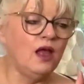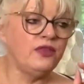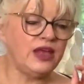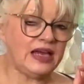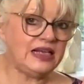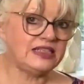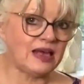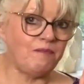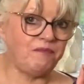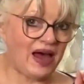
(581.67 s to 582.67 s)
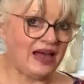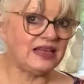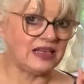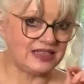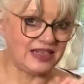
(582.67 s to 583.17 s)
There is a
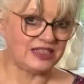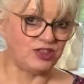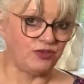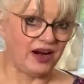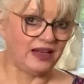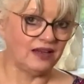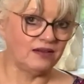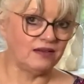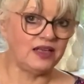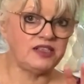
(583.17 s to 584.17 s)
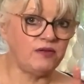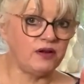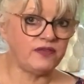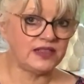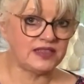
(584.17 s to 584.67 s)
bag accessory. I don't know
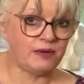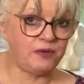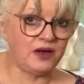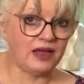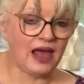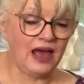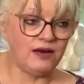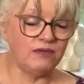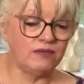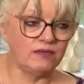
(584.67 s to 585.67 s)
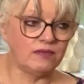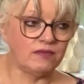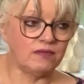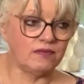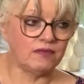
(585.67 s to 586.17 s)
if that's separate again.
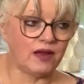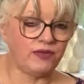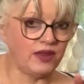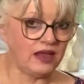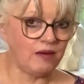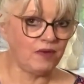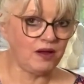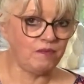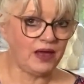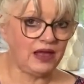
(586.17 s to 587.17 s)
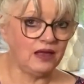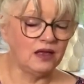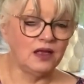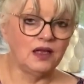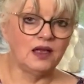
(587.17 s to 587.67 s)
I think it might be.
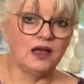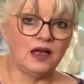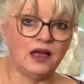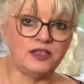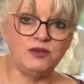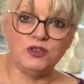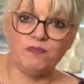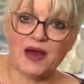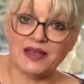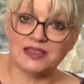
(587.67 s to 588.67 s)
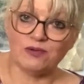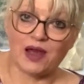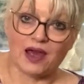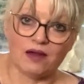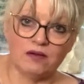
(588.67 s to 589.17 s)
So you do bags on
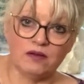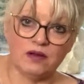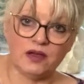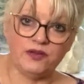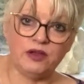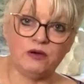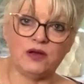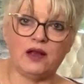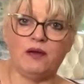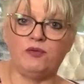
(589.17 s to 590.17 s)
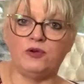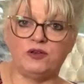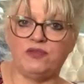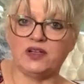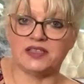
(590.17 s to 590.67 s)
it. I think you can like
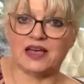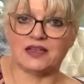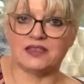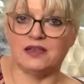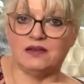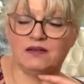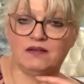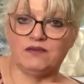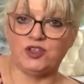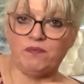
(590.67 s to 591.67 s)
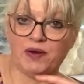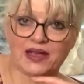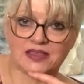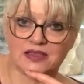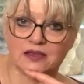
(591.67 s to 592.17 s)
embroider rucksacks and gym
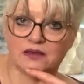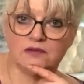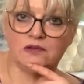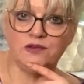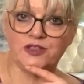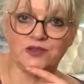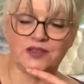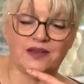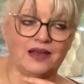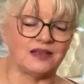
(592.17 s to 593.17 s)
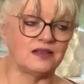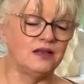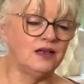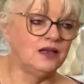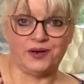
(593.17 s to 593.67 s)
bags and all sorts of things.
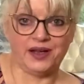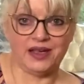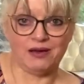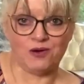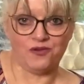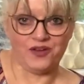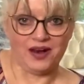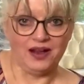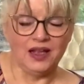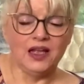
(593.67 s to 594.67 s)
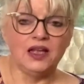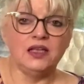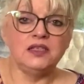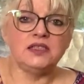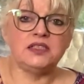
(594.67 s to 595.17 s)
I keep coughing.
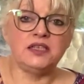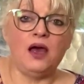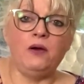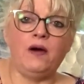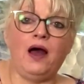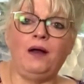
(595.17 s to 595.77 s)
So